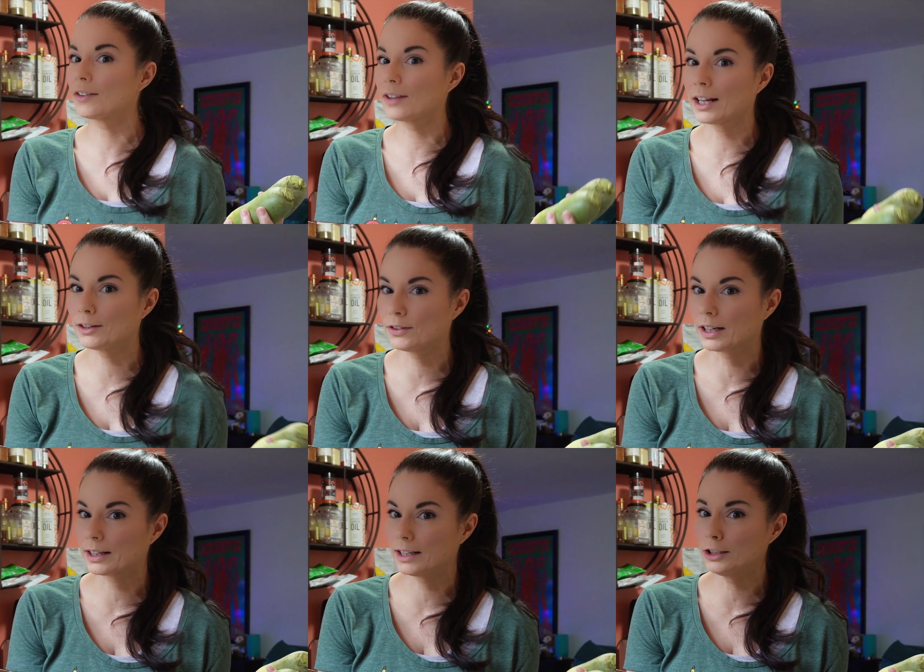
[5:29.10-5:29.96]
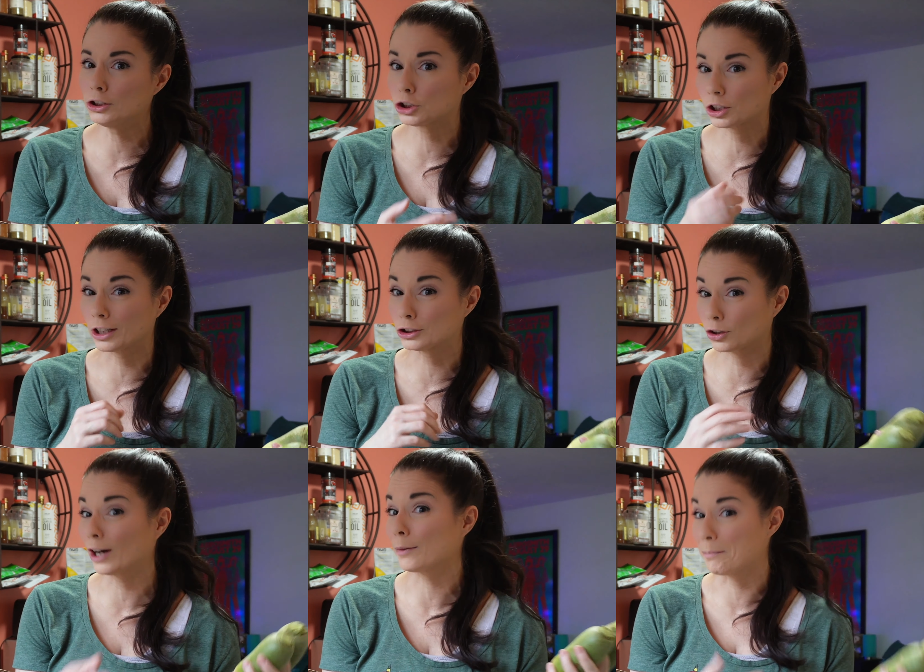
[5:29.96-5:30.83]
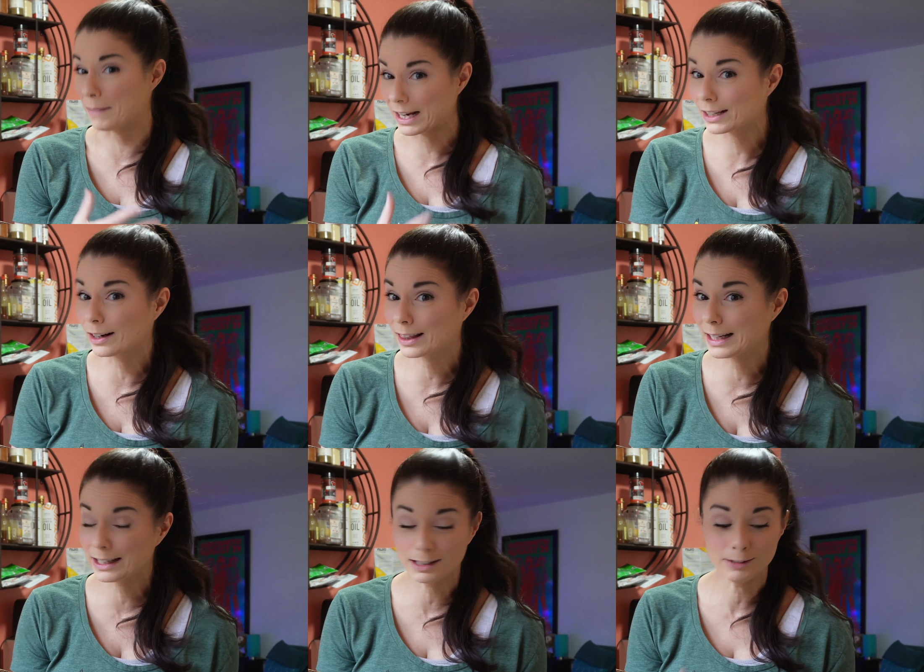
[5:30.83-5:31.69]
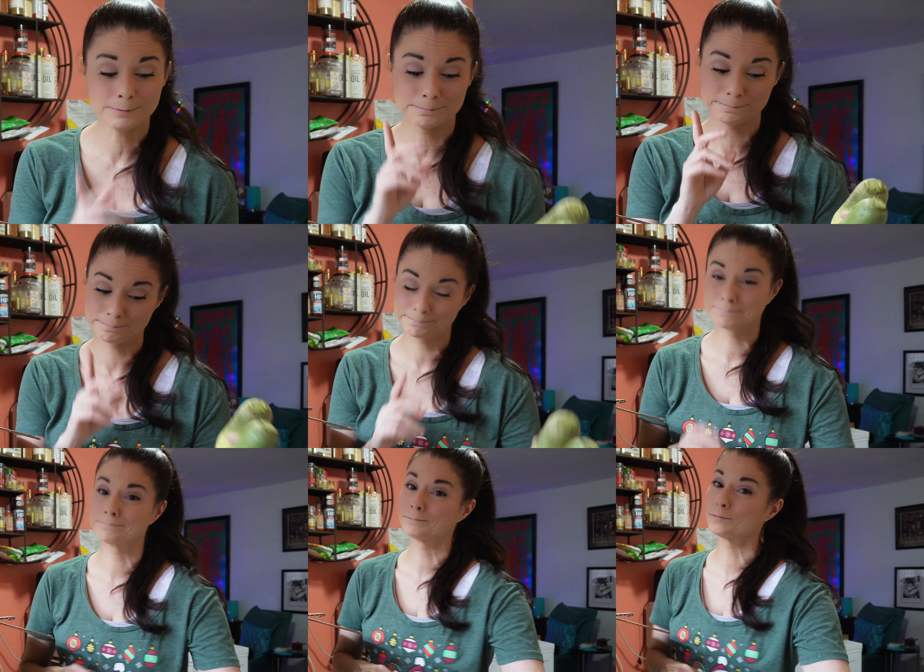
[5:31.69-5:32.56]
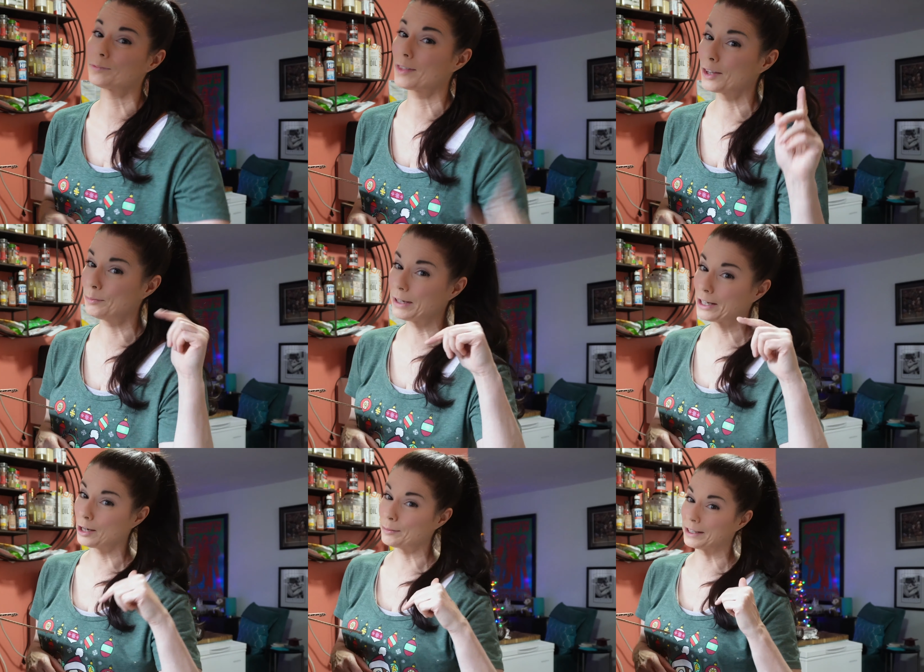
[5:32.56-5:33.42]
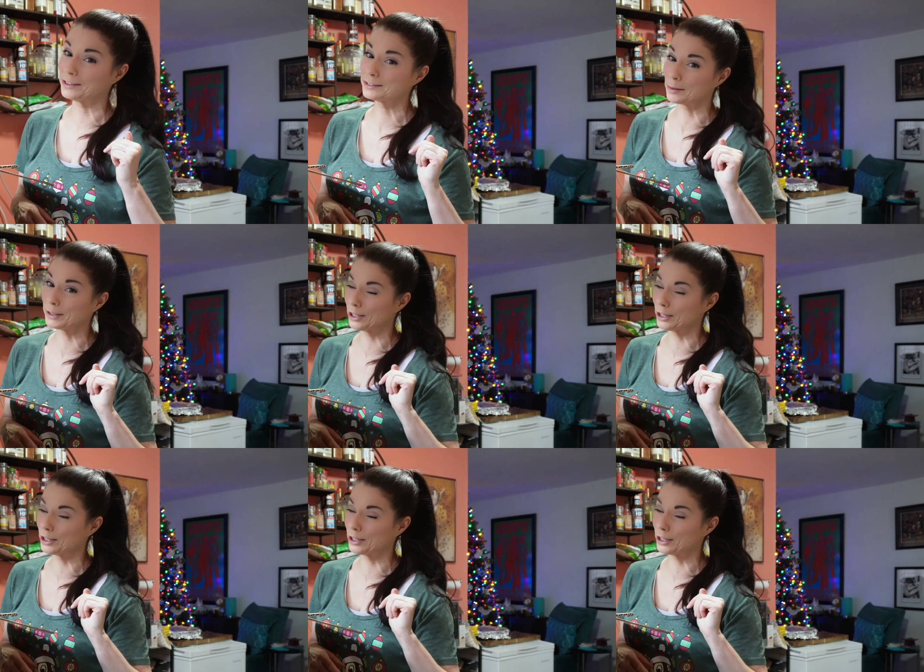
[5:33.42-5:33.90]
Is that even a thing? Should I try to make it a thing? Leave me a comment, let me